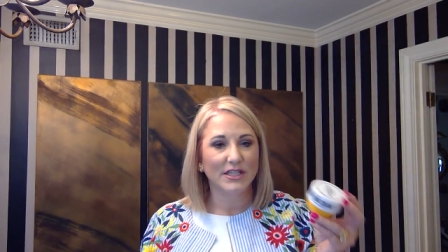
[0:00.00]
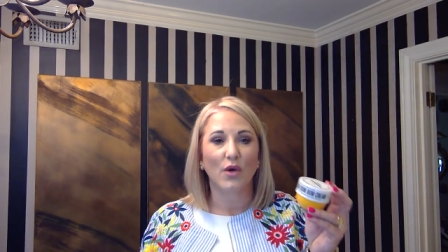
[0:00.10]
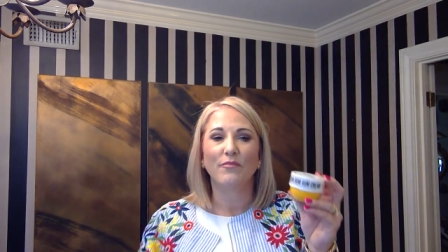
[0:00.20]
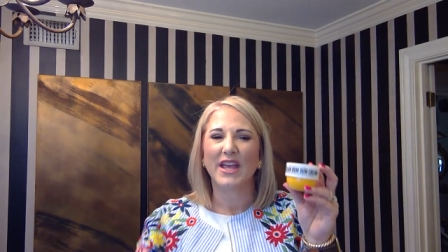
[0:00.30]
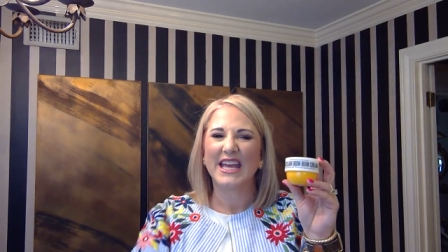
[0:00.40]

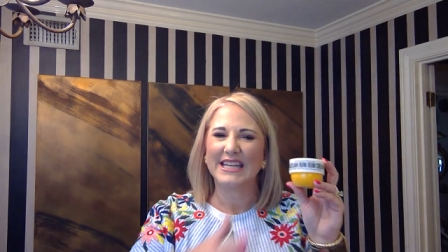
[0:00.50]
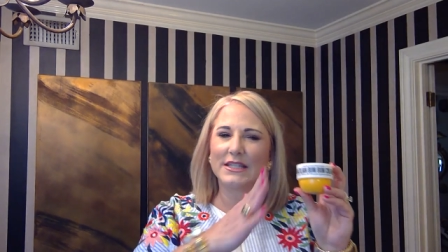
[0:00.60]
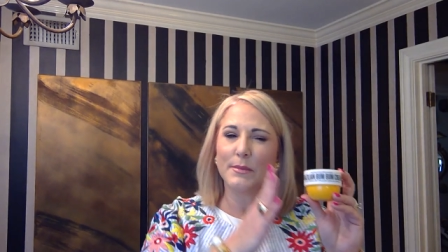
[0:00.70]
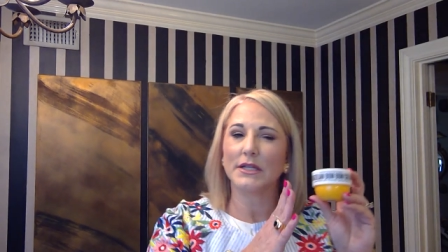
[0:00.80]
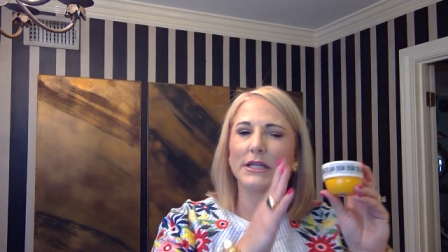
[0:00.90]
So it
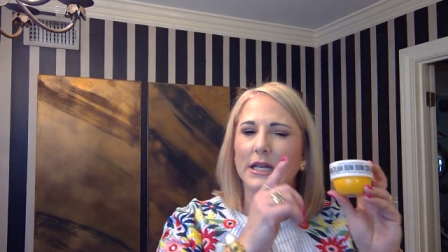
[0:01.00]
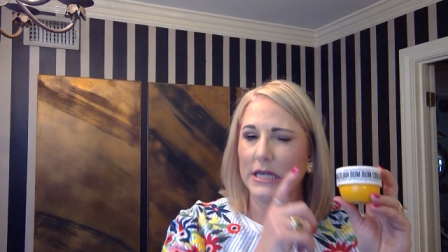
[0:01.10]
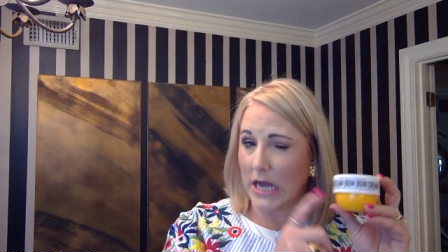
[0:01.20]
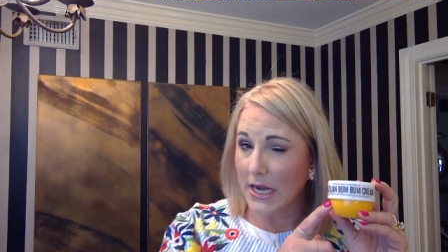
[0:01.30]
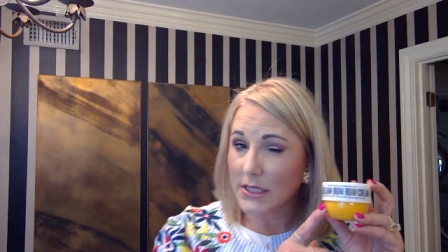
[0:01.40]
smells
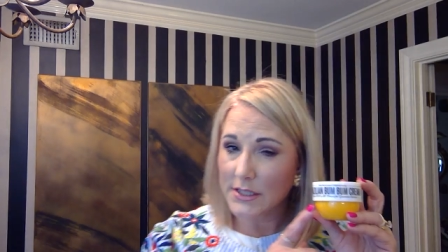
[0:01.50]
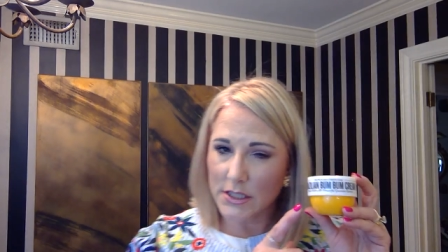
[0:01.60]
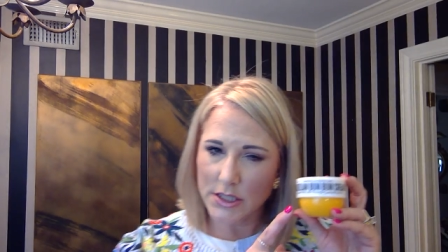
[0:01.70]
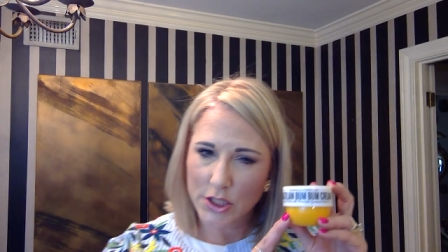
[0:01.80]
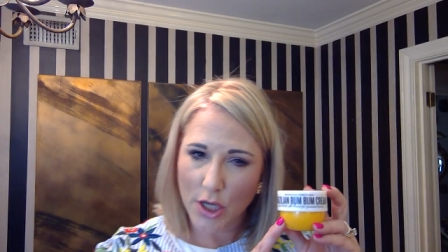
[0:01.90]
nice
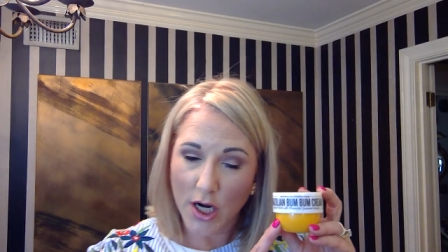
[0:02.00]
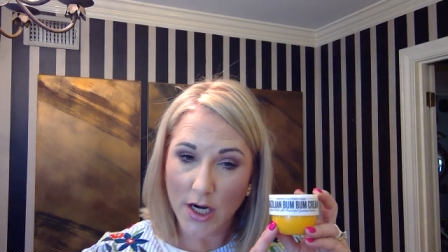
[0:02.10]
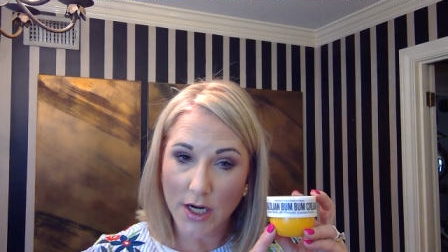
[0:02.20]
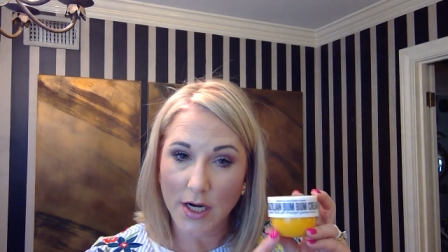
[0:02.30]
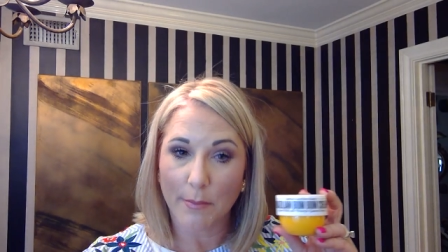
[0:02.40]
in the
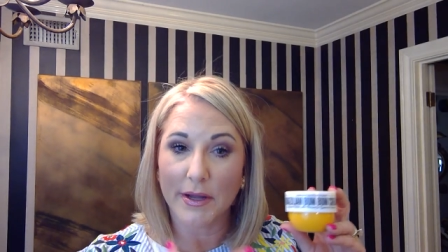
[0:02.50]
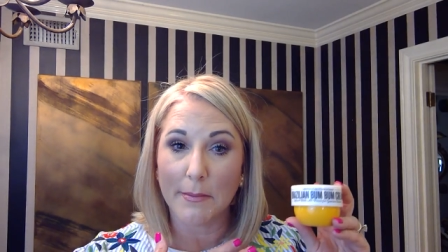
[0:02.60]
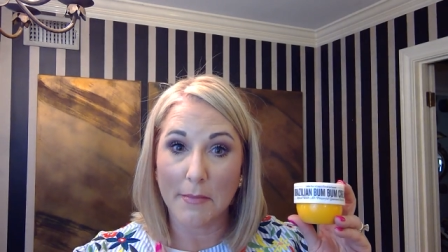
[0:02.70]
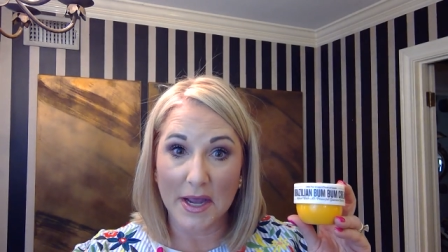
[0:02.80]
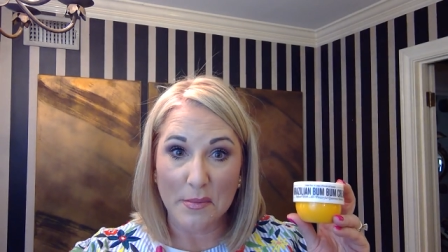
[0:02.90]
jar, but
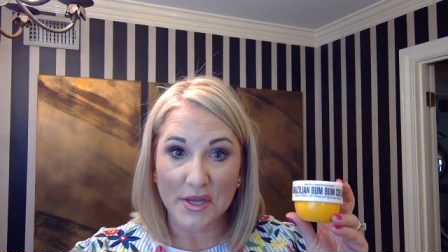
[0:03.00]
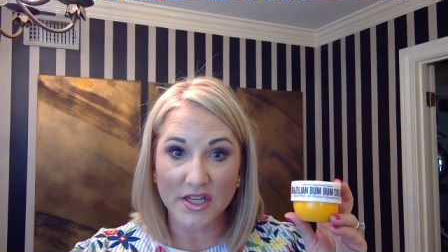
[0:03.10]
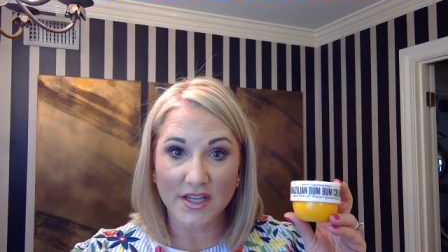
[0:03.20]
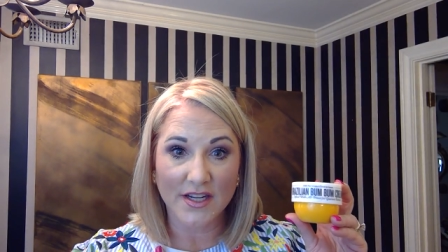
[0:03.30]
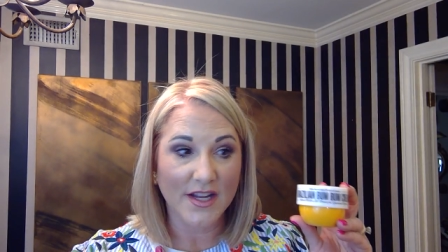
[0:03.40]
in my
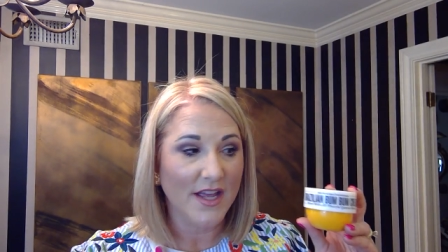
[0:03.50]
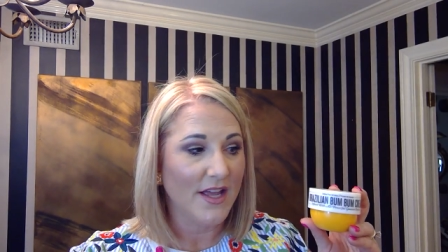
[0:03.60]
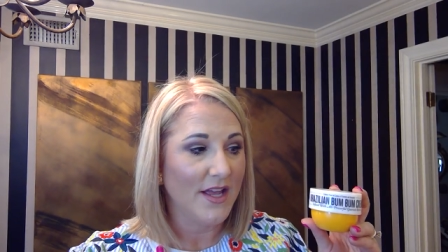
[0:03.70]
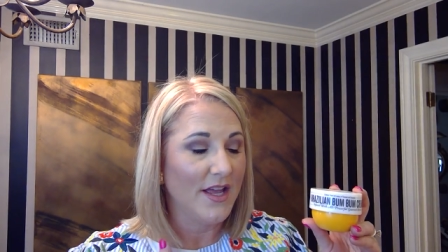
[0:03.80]
opinion,